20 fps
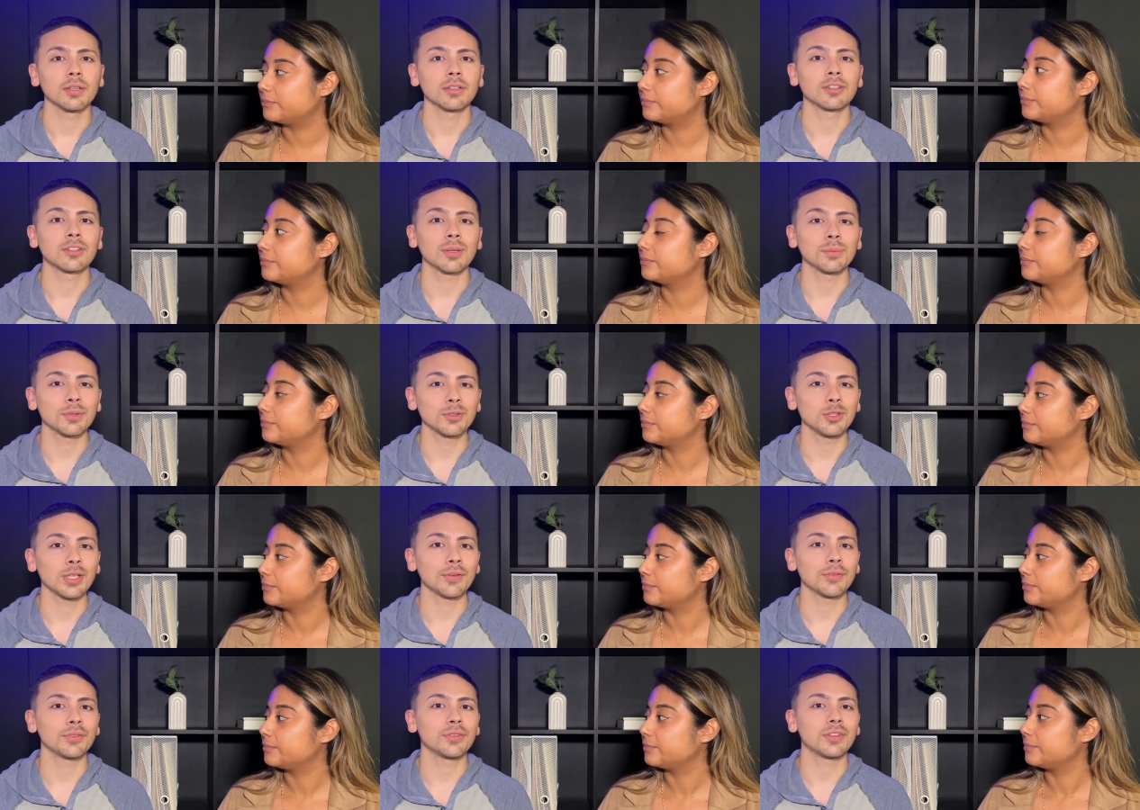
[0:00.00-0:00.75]
Speaker 1: something you
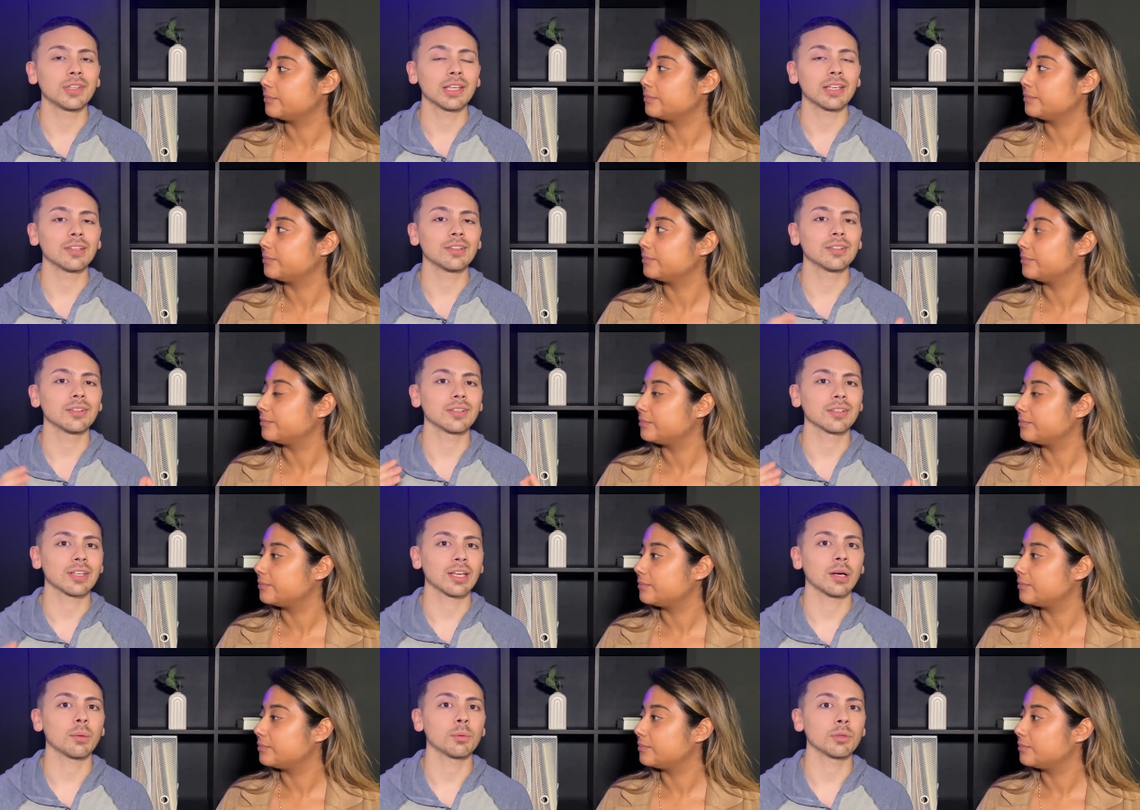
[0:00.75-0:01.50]
have to take into
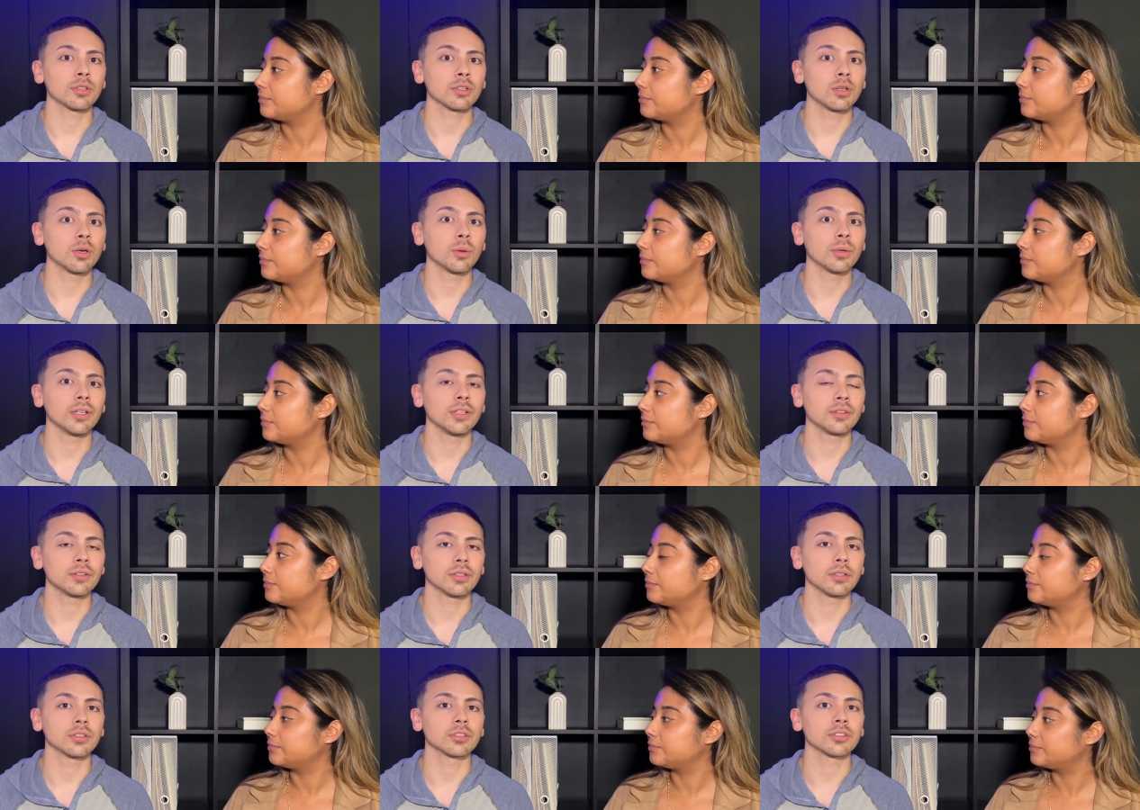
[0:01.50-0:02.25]
account when going
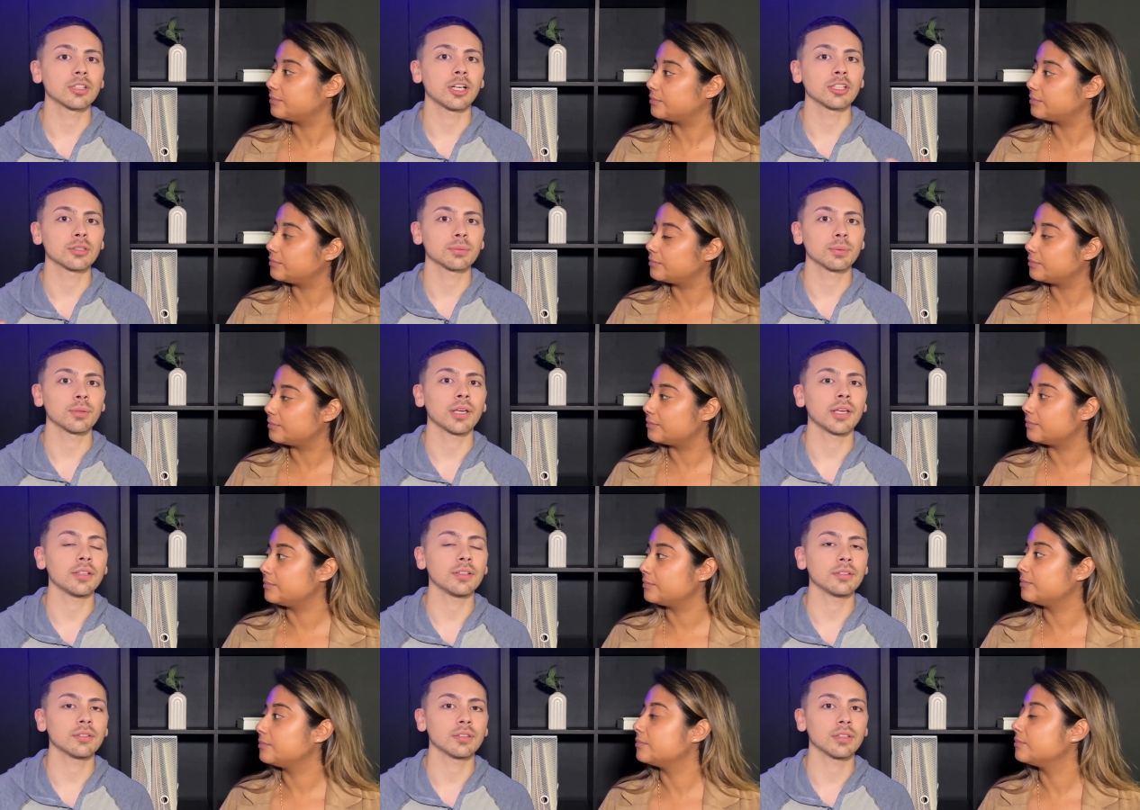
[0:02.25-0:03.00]
into Scotch
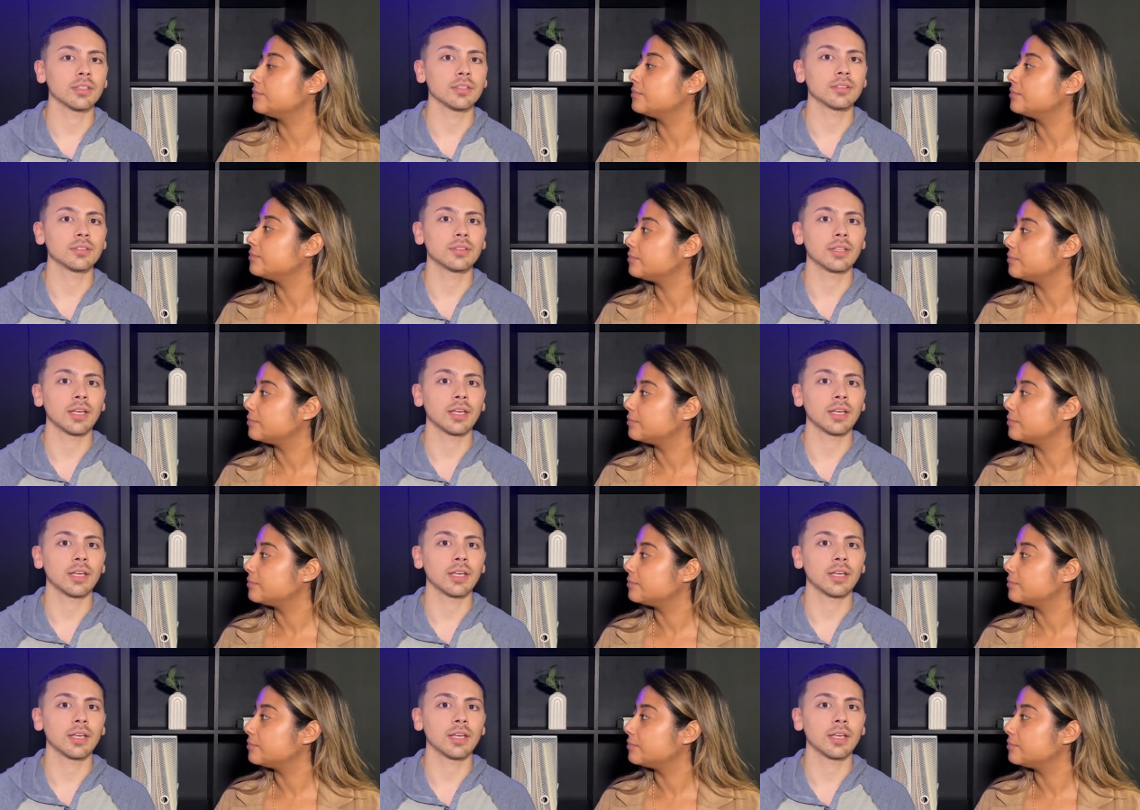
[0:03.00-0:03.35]
Plains is